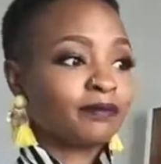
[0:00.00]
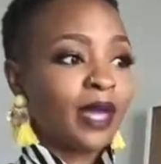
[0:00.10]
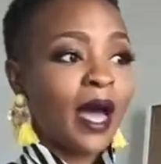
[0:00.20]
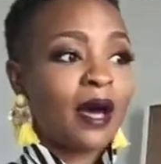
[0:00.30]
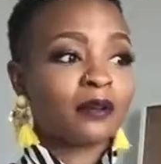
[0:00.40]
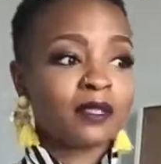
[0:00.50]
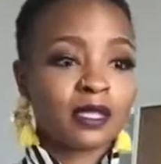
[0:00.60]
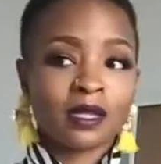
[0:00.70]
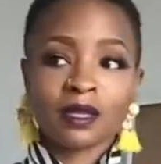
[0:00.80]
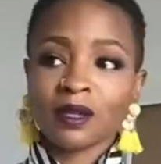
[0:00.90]

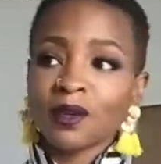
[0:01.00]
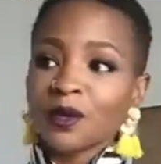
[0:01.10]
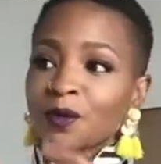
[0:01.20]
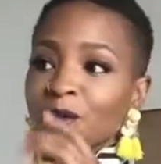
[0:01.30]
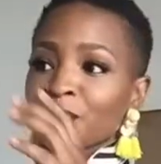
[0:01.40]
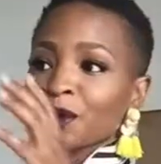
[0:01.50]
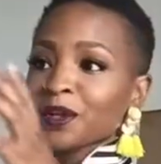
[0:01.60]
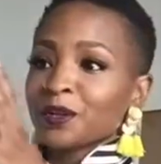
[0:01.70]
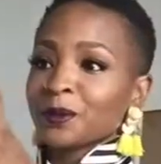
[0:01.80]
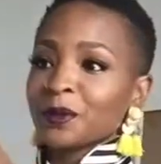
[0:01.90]
housing or
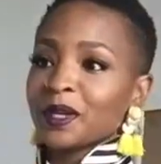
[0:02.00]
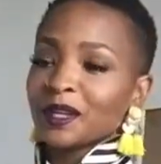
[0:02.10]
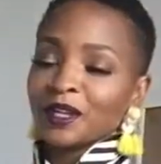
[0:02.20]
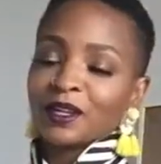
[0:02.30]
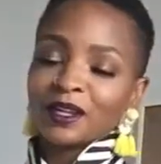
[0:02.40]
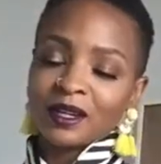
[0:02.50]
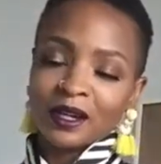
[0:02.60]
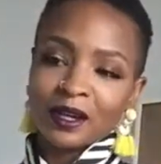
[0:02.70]
you're pinning